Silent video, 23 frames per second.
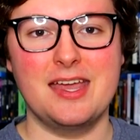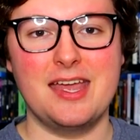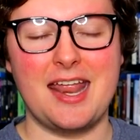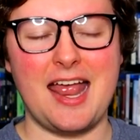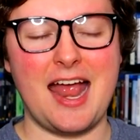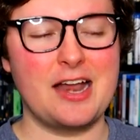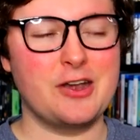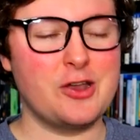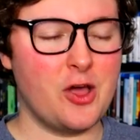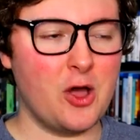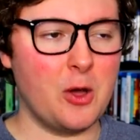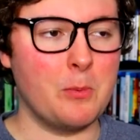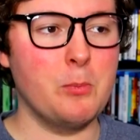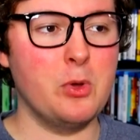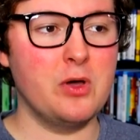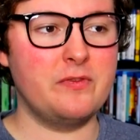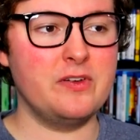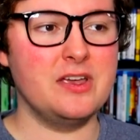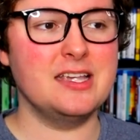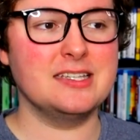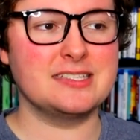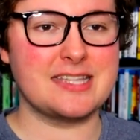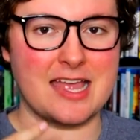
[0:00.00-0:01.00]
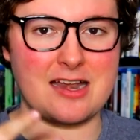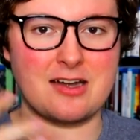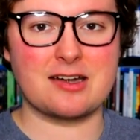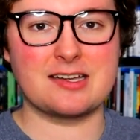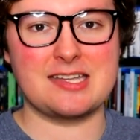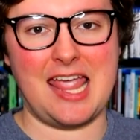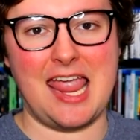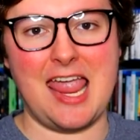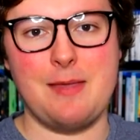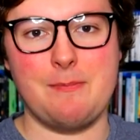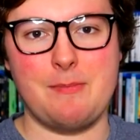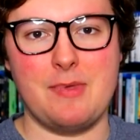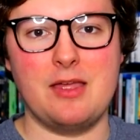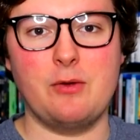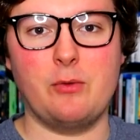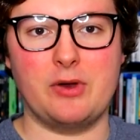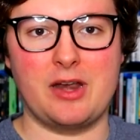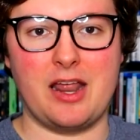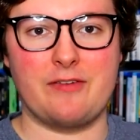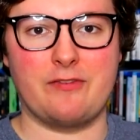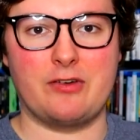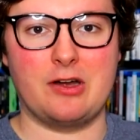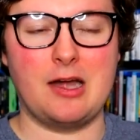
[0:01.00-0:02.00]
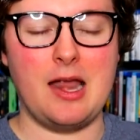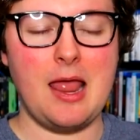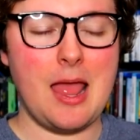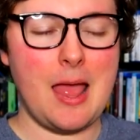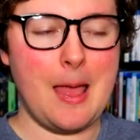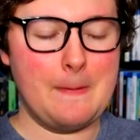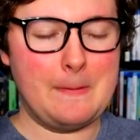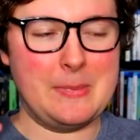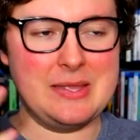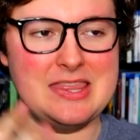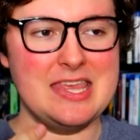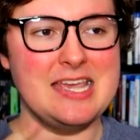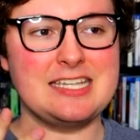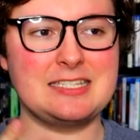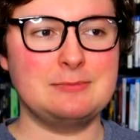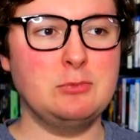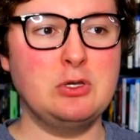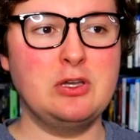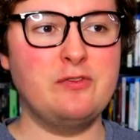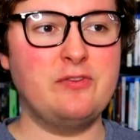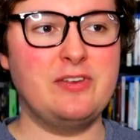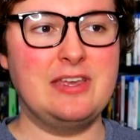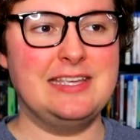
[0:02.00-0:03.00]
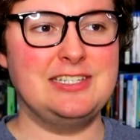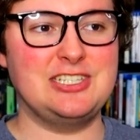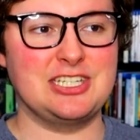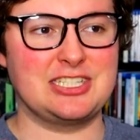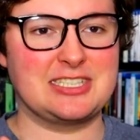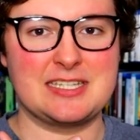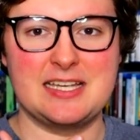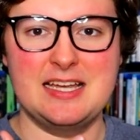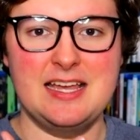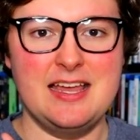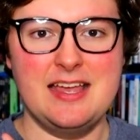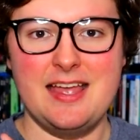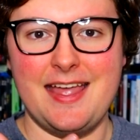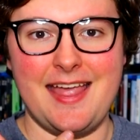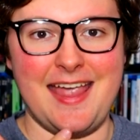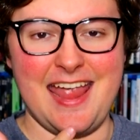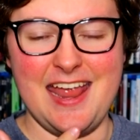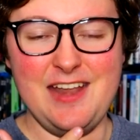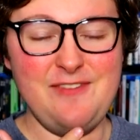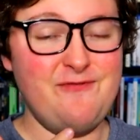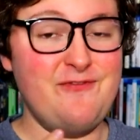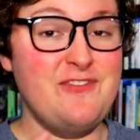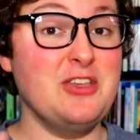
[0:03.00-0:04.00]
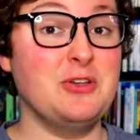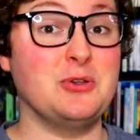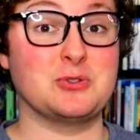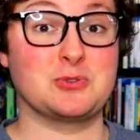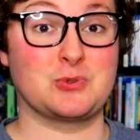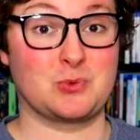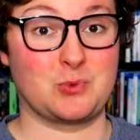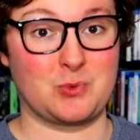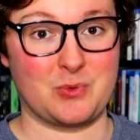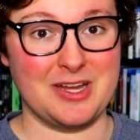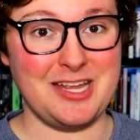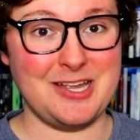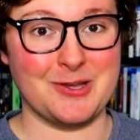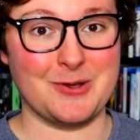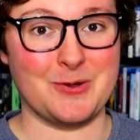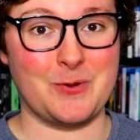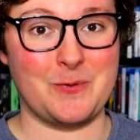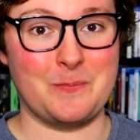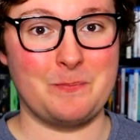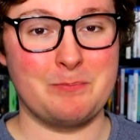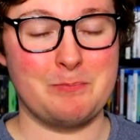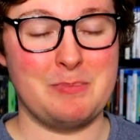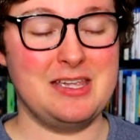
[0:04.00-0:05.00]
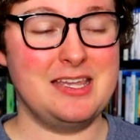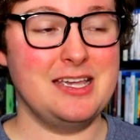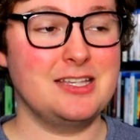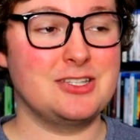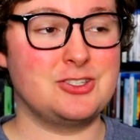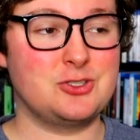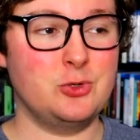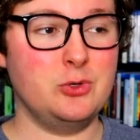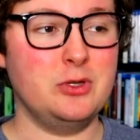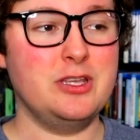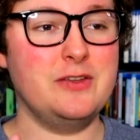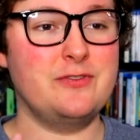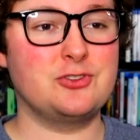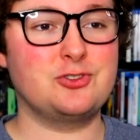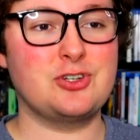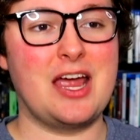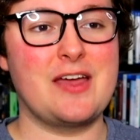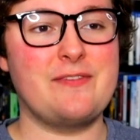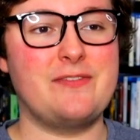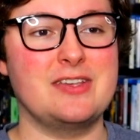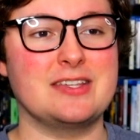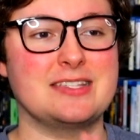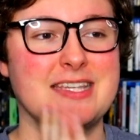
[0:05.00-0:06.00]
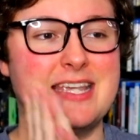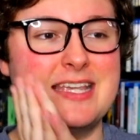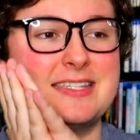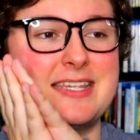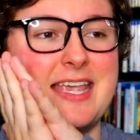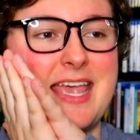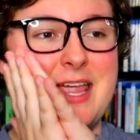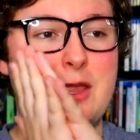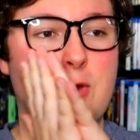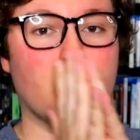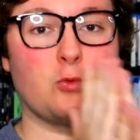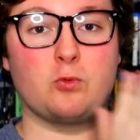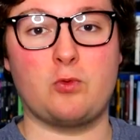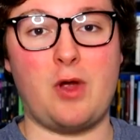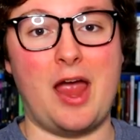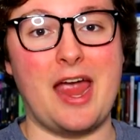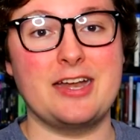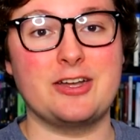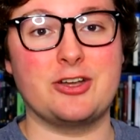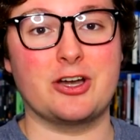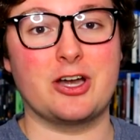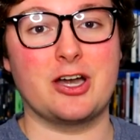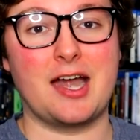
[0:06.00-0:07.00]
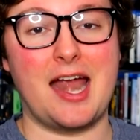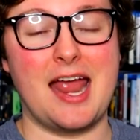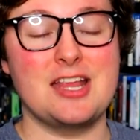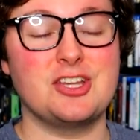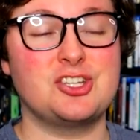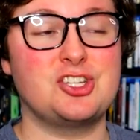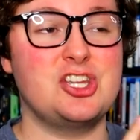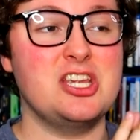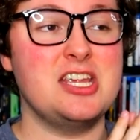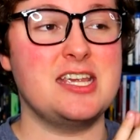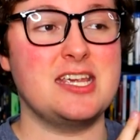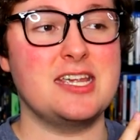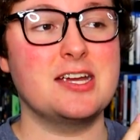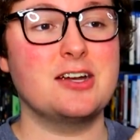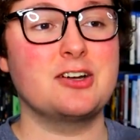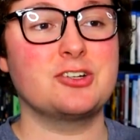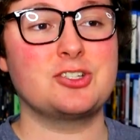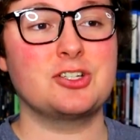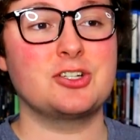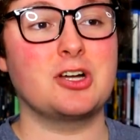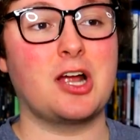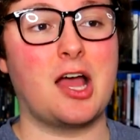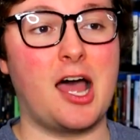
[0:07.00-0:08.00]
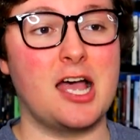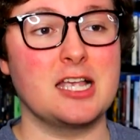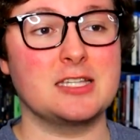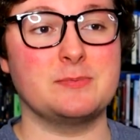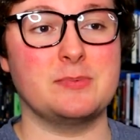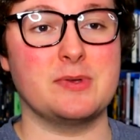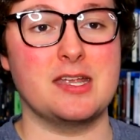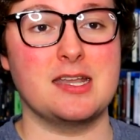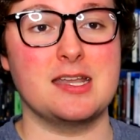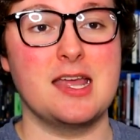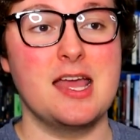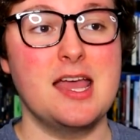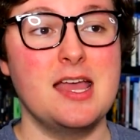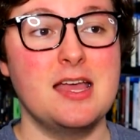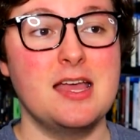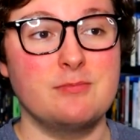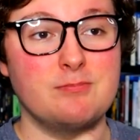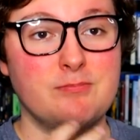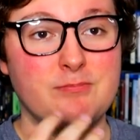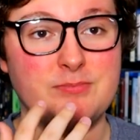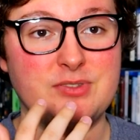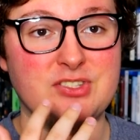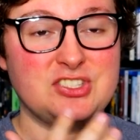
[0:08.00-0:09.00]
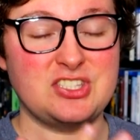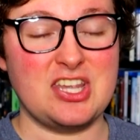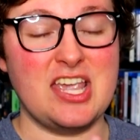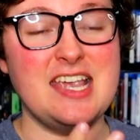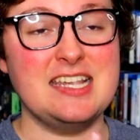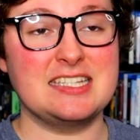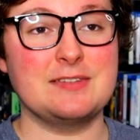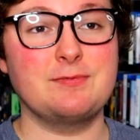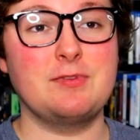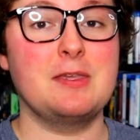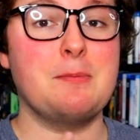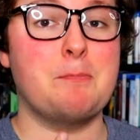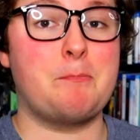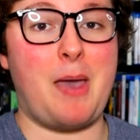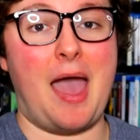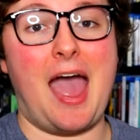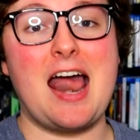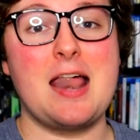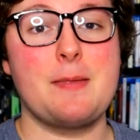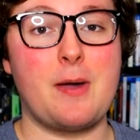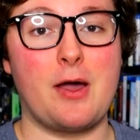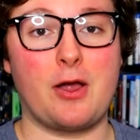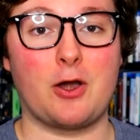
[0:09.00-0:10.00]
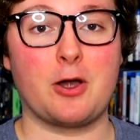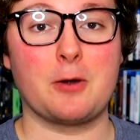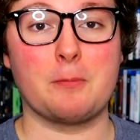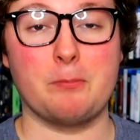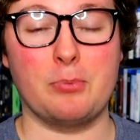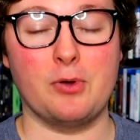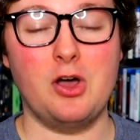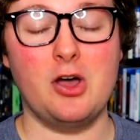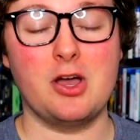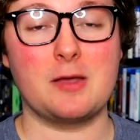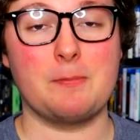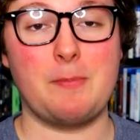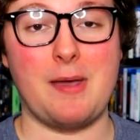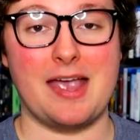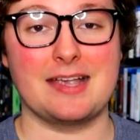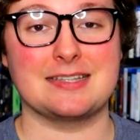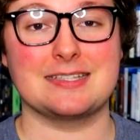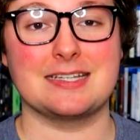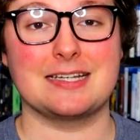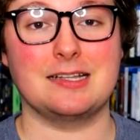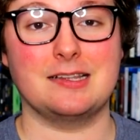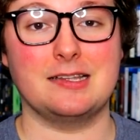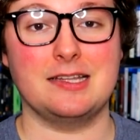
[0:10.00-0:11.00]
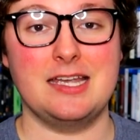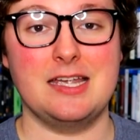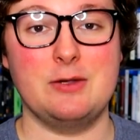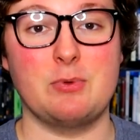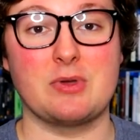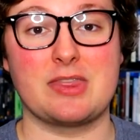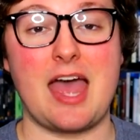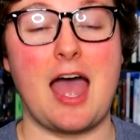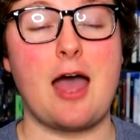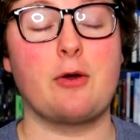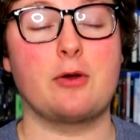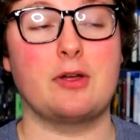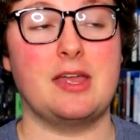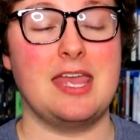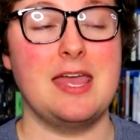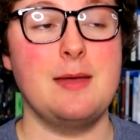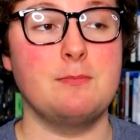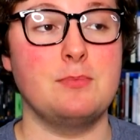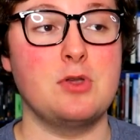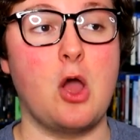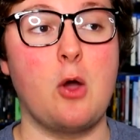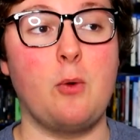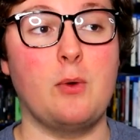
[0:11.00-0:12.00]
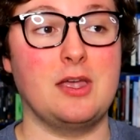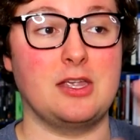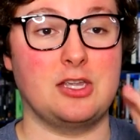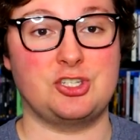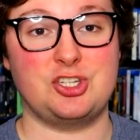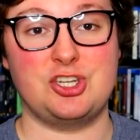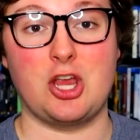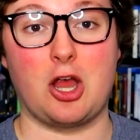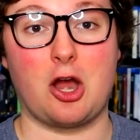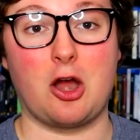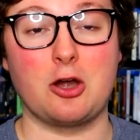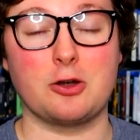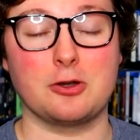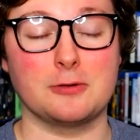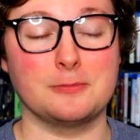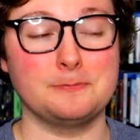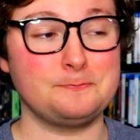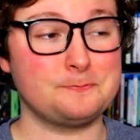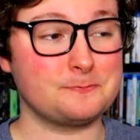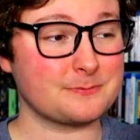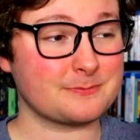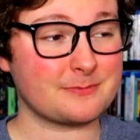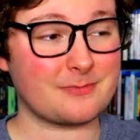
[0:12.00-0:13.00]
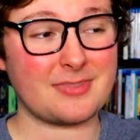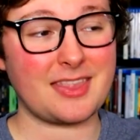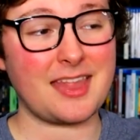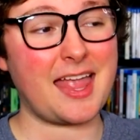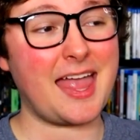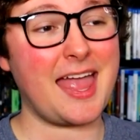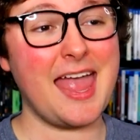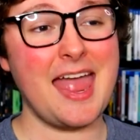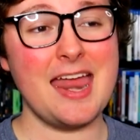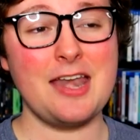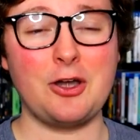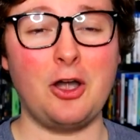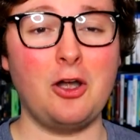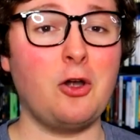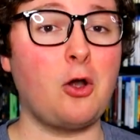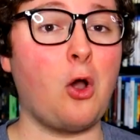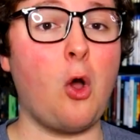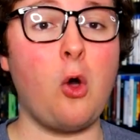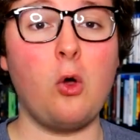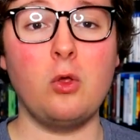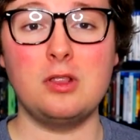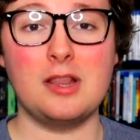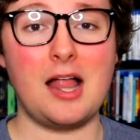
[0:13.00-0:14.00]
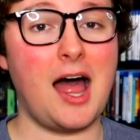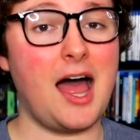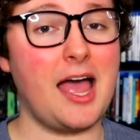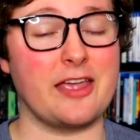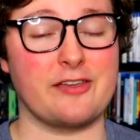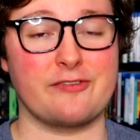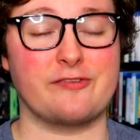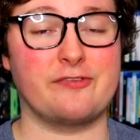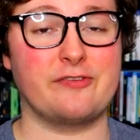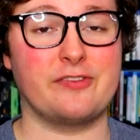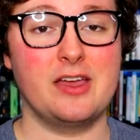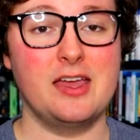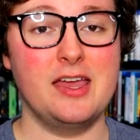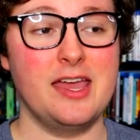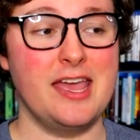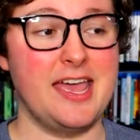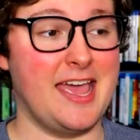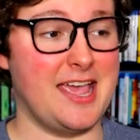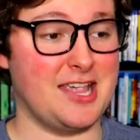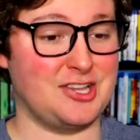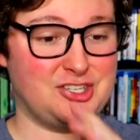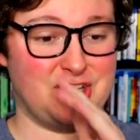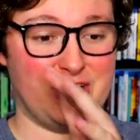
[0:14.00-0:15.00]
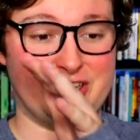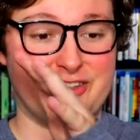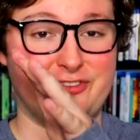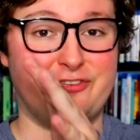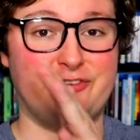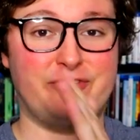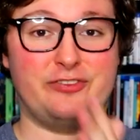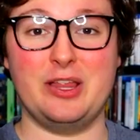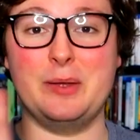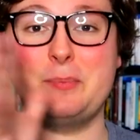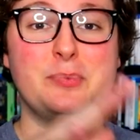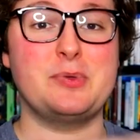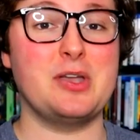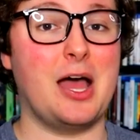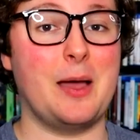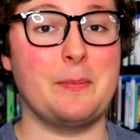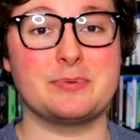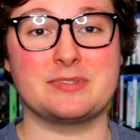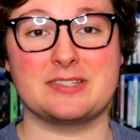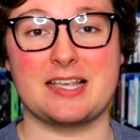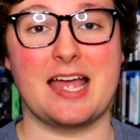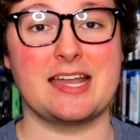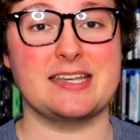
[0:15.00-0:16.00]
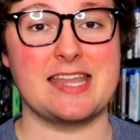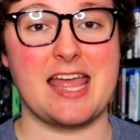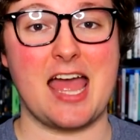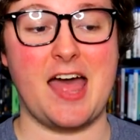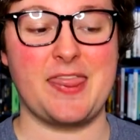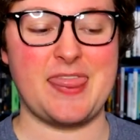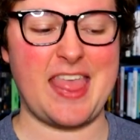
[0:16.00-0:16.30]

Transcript: I know, movies, entertainment, whatever, but this movie just, it feels real. Because Julie Louis-Dreyfus is a writer, and she hears her husband say something bad about her book, basically, without him knowing she hurt him, and her whole life is just flipped upside down.